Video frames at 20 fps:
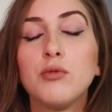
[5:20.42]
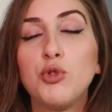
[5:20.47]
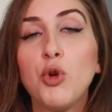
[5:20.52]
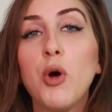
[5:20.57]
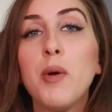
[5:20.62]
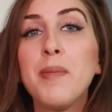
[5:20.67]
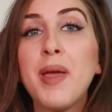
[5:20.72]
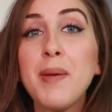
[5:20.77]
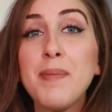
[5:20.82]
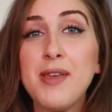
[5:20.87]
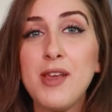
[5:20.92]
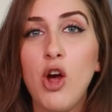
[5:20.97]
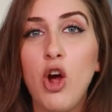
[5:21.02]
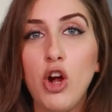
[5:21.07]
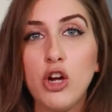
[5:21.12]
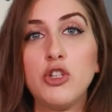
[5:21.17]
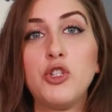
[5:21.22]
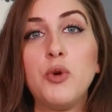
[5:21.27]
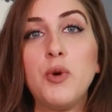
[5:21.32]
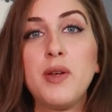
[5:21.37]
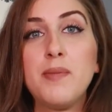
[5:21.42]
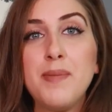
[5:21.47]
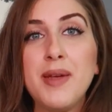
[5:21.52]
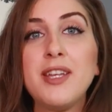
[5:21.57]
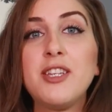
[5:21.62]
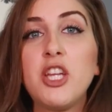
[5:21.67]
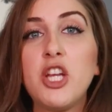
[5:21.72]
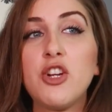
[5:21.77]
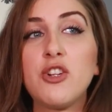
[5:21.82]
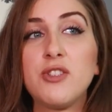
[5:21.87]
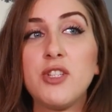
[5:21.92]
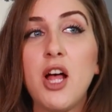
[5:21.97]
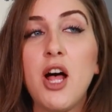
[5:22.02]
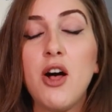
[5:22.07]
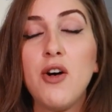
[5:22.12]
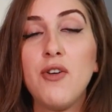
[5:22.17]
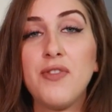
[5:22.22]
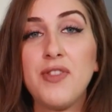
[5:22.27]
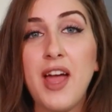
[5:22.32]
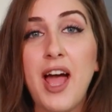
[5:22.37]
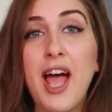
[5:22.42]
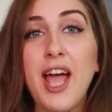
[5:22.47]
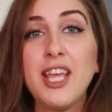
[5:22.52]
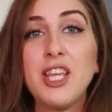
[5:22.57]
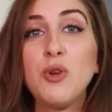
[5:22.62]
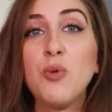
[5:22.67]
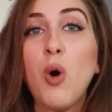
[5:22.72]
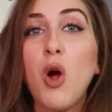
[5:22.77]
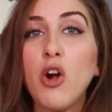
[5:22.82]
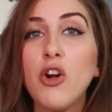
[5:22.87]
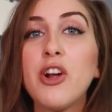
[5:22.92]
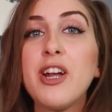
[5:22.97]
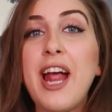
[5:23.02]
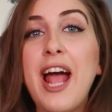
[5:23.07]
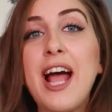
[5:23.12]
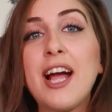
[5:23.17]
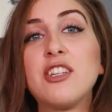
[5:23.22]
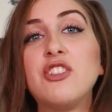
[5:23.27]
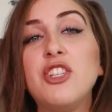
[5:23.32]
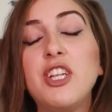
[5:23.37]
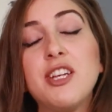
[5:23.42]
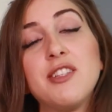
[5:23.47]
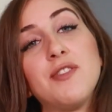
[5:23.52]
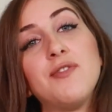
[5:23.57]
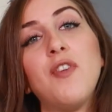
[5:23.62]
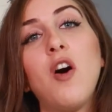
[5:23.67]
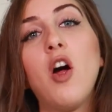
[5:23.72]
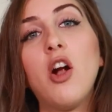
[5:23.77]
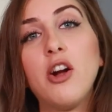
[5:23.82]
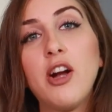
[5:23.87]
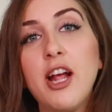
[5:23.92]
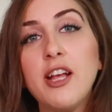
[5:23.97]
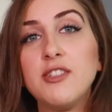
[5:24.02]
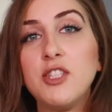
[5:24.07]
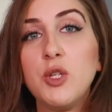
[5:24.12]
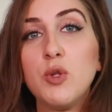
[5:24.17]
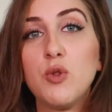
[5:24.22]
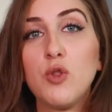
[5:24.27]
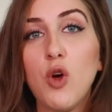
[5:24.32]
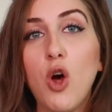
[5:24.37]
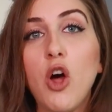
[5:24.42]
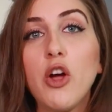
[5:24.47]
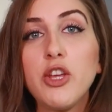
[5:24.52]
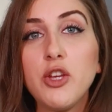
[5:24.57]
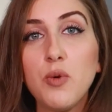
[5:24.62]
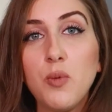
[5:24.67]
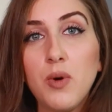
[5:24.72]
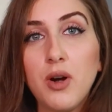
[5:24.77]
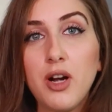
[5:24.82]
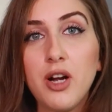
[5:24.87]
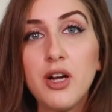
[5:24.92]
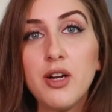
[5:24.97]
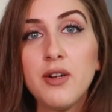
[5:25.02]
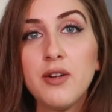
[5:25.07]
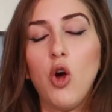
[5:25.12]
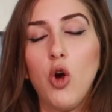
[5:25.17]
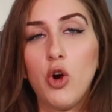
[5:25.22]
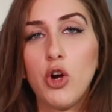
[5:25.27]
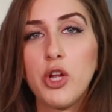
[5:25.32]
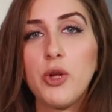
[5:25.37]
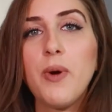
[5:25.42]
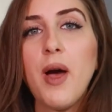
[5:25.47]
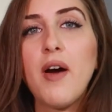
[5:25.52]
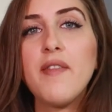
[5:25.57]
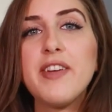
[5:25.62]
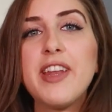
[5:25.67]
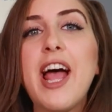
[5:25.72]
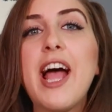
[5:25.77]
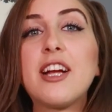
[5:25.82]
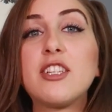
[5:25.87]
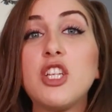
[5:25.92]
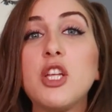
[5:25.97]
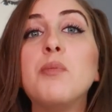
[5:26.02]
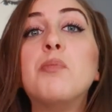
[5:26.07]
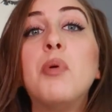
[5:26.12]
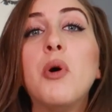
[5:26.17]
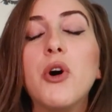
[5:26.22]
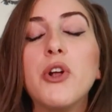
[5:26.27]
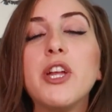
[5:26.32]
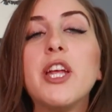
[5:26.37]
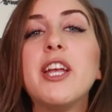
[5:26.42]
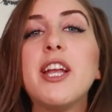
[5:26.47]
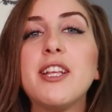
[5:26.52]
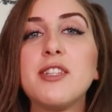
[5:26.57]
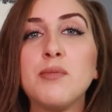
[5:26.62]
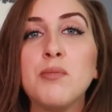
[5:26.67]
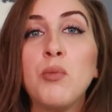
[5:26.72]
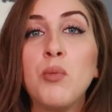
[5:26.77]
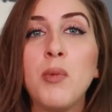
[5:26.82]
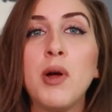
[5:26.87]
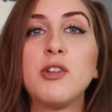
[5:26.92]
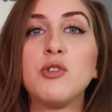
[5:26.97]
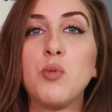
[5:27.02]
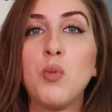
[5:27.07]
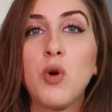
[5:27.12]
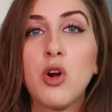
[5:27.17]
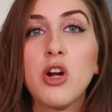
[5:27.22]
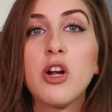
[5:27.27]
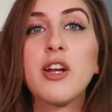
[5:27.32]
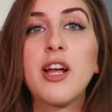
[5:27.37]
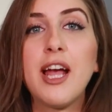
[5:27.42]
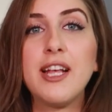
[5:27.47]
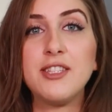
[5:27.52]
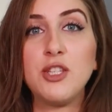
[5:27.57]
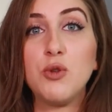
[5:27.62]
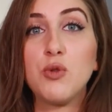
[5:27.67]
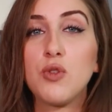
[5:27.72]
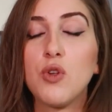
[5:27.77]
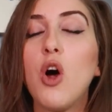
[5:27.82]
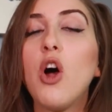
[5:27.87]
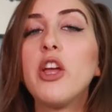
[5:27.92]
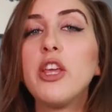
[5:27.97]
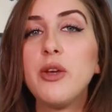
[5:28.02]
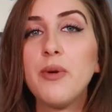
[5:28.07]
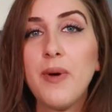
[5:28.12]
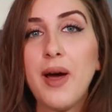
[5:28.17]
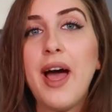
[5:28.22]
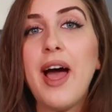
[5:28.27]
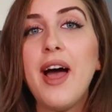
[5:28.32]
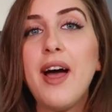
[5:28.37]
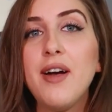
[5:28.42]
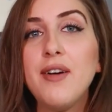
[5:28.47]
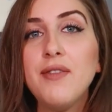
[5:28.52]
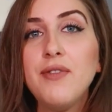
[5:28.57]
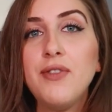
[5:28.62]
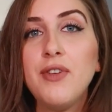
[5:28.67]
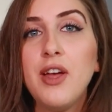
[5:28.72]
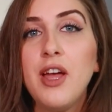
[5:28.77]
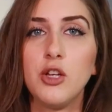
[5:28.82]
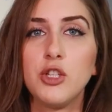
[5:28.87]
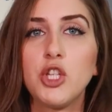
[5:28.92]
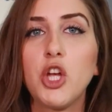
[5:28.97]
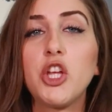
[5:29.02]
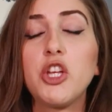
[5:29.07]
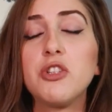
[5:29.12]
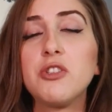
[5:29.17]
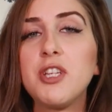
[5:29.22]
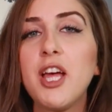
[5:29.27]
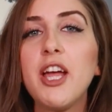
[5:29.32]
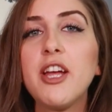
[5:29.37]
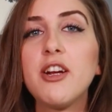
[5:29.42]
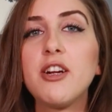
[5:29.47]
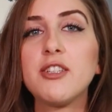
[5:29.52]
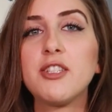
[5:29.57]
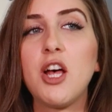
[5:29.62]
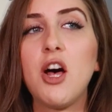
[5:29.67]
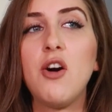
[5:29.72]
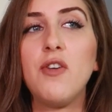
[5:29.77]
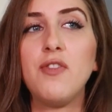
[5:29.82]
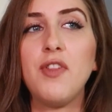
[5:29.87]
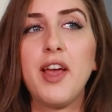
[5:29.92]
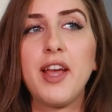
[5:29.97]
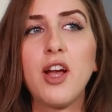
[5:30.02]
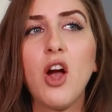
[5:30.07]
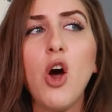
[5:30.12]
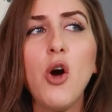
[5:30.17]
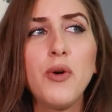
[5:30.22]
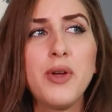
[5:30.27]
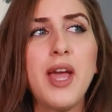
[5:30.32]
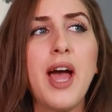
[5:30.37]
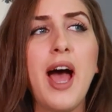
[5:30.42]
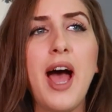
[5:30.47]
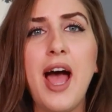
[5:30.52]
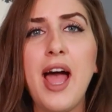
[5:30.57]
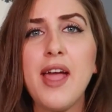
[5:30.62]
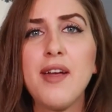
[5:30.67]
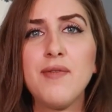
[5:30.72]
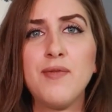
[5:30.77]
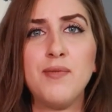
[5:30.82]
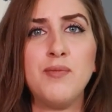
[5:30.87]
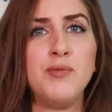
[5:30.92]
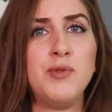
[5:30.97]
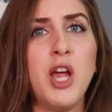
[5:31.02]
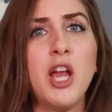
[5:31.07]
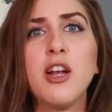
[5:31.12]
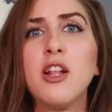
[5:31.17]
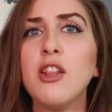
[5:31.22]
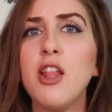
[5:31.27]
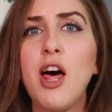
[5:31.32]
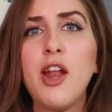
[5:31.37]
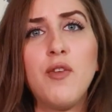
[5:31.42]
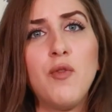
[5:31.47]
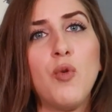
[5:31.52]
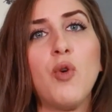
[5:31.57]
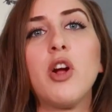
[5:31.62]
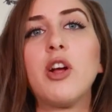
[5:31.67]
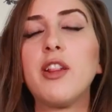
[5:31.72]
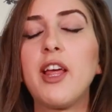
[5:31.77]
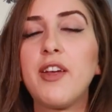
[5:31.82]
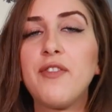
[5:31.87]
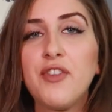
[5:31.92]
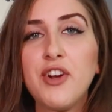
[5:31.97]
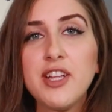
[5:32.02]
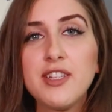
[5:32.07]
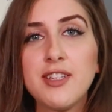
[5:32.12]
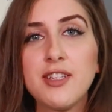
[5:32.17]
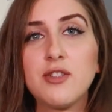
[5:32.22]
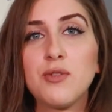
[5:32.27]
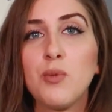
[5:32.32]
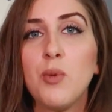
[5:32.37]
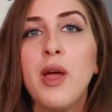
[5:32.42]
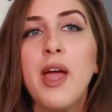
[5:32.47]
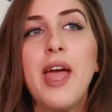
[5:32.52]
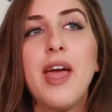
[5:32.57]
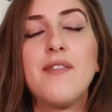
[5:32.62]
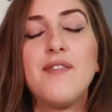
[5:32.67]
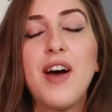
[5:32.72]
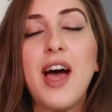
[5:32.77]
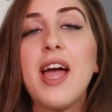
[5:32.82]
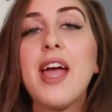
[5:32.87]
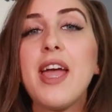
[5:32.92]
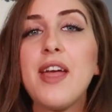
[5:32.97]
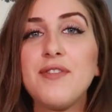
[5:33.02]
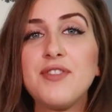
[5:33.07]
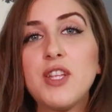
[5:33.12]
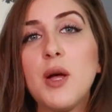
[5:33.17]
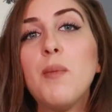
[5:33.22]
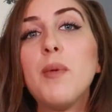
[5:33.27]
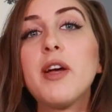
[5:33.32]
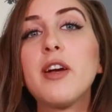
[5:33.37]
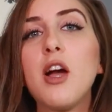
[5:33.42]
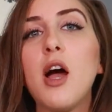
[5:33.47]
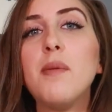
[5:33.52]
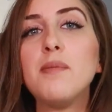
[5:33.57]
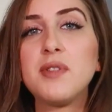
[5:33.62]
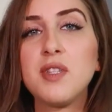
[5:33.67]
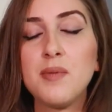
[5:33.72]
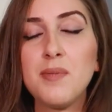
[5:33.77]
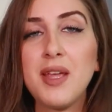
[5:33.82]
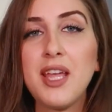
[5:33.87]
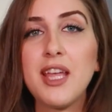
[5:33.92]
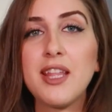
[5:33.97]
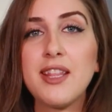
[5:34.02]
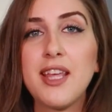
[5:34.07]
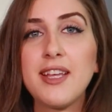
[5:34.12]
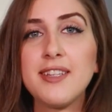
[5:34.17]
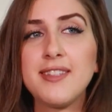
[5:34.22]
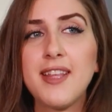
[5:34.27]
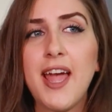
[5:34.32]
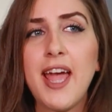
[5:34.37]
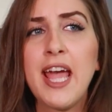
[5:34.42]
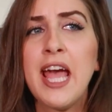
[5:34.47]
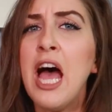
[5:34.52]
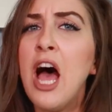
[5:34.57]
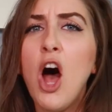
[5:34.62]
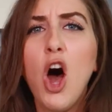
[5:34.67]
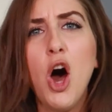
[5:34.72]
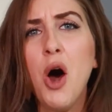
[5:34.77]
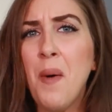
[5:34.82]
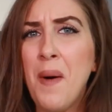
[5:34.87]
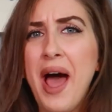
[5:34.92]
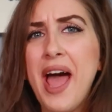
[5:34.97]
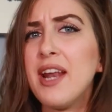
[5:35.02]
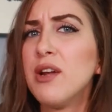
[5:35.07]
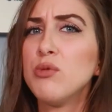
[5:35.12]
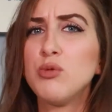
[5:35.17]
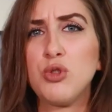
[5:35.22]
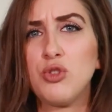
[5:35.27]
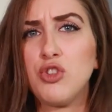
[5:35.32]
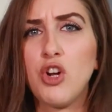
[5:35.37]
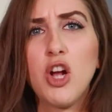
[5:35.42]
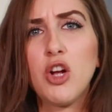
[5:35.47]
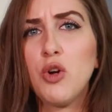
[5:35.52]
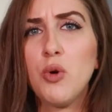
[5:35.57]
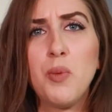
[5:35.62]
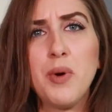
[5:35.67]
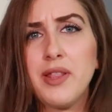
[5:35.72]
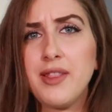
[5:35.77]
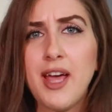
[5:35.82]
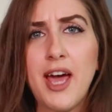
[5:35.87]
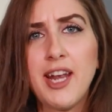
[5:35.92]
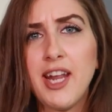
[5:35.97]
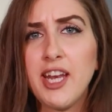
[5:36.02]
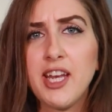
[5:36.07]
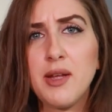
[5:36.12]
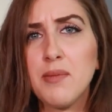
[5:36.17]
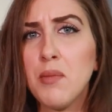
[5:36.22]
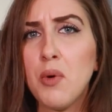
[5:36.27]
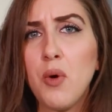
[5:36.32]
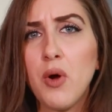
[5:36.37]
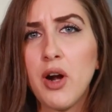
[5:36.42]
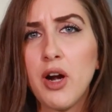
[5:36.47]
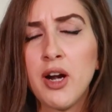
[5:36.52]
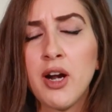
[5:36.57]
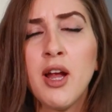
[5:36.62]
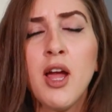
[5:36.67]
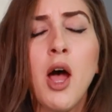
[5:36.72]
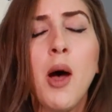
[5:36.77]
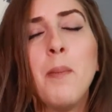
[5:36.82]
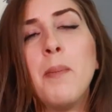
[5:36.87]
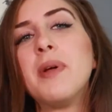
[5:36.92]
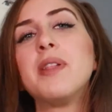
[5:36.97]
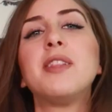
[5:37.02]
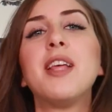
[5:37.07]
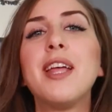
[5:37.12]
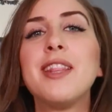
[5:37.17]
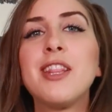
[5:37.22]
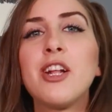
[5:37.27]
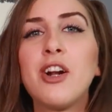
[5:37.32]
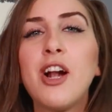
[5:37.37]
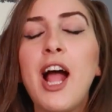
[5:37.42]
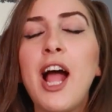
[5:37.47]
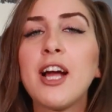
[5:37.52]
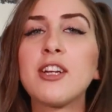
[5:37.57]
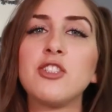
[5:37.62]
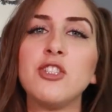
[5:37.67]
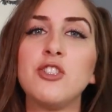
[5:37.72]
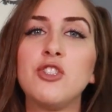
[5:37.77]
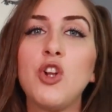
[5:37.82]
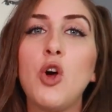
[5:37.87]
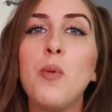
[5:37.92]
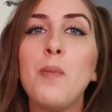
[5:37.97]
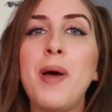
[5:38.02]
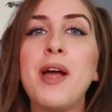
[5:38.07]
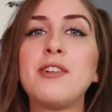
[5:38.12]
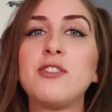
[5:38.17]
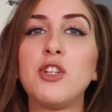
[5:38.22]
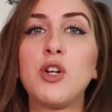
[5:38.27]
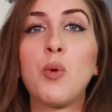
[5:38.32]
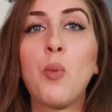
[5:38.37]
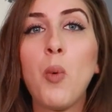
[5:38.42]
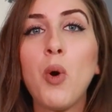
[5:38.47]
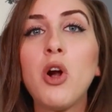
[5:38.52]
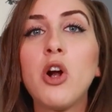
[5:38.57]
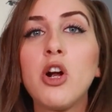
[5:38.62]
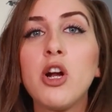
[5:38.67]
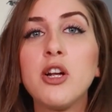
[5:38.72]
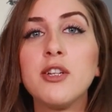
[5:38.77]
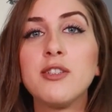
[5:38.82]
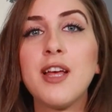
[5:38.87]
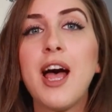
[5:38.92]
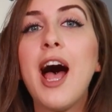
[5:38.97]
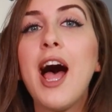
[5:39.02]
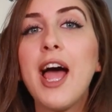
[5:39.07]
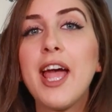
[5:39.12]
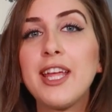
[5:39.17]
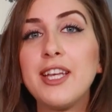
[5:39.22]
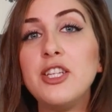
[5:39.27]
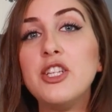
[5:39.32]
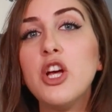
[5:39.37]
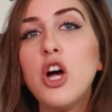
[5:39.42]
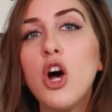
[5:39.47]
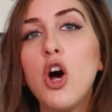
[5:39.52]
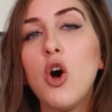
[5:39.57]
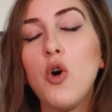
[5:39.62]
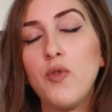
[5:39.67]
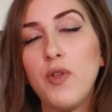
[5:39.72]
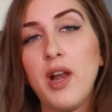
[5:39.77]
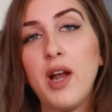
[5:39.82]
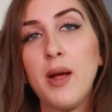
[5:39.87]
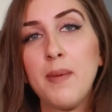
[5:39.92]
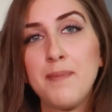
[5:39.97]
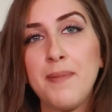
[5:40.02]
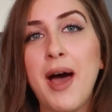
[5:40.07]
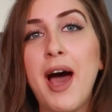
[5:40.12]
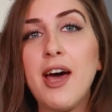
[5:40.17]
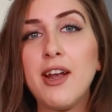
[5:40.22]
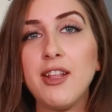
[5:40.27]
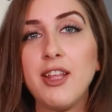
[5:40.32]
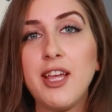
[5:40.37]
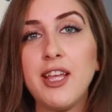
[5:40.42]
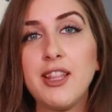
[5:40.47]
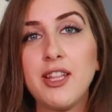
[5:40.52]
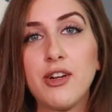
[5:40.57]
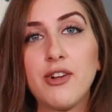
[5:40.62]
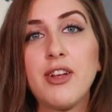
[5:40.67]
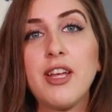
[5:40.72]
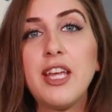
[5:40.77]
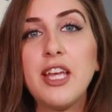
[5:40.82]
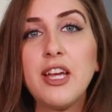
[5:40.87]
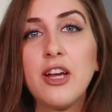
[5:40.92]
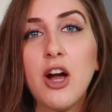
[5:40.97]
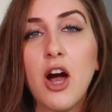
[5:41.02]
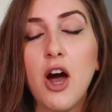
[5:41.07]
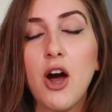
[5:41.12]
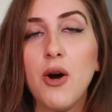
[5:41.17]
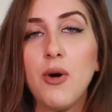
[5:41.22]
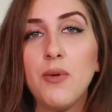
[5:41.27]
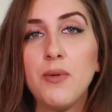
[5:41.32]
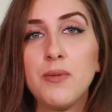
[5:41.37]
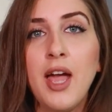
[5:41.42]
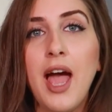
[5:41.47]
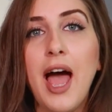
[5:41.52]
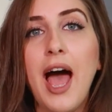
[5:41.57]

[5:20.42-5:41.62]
it may be hard to admit to yourself that you aren't actually as far as you thought you were, or you haven't actually put in as much work as you thought you have. So you'll tell yourself like, oh yeah, I've done a lot of work. Like for instance, if someone comes to me and they say, oh, I don't struggle with that anymore, but then their actions don't match their words, I know that I'm battling their ego